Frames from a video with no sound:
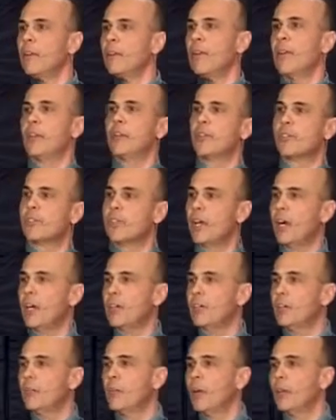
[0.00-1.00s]
Thank you,
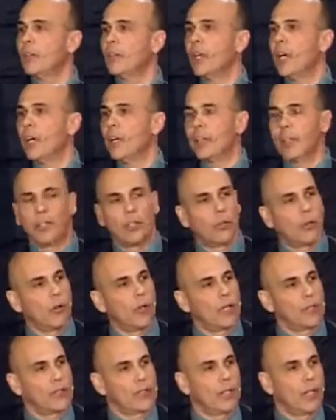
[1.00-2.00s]
Scott. Well done. And of
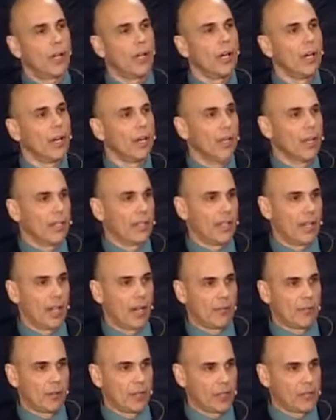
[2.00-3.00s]
course, the
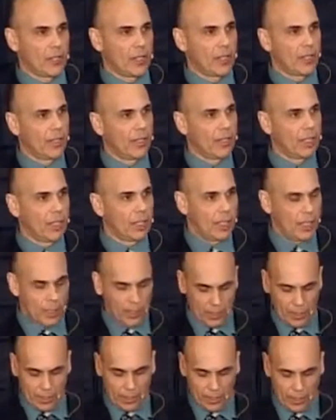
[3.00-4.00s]
efforts and
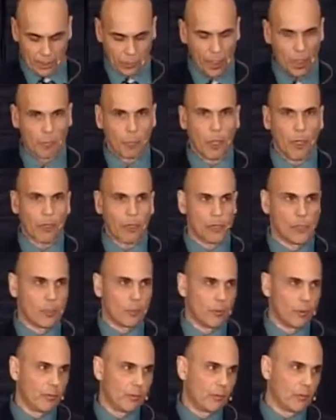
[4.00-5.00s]
the great
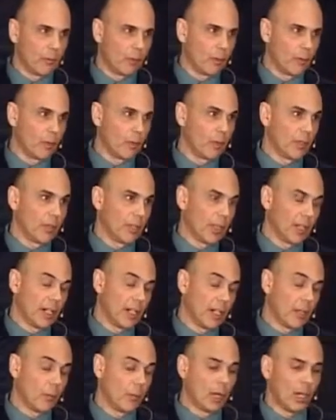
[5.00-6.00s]
partnership we formed with the
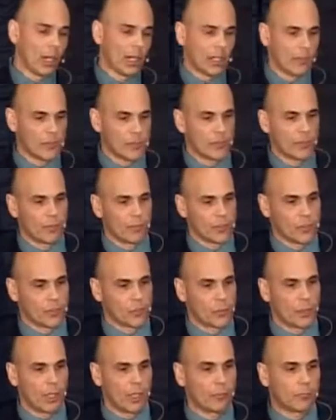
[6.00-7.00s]
Canadian Wildlife Service
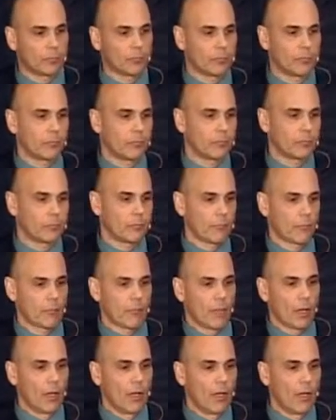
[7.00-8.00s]
as well.
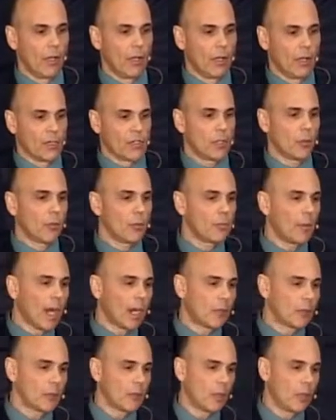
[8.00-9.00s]
Still with
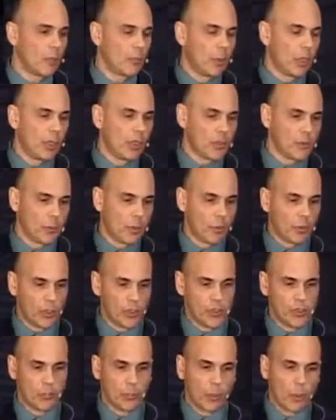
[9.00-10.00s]
migratory birds, we
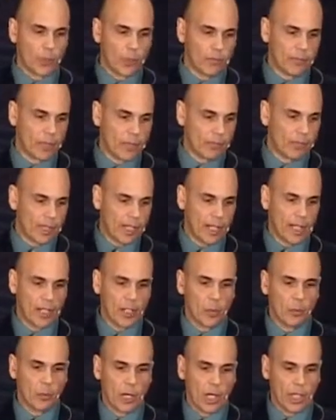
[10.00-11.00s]
were supportive of the
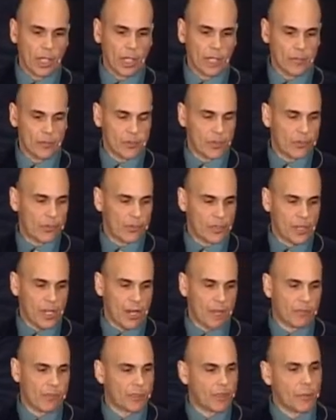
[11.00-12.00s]
Canadian Wildlife Service
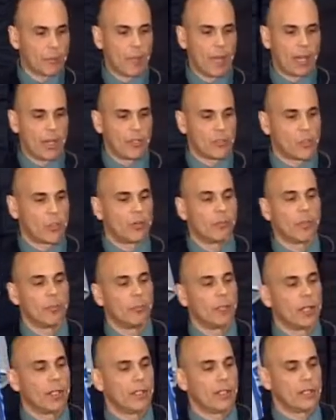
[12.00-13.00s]
effort to manage
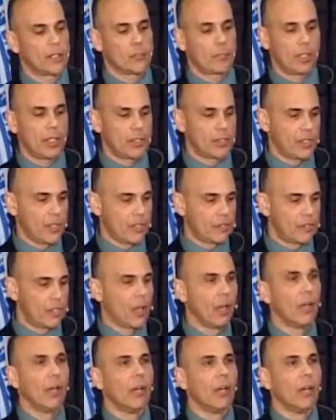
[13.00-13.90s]
overabundant species.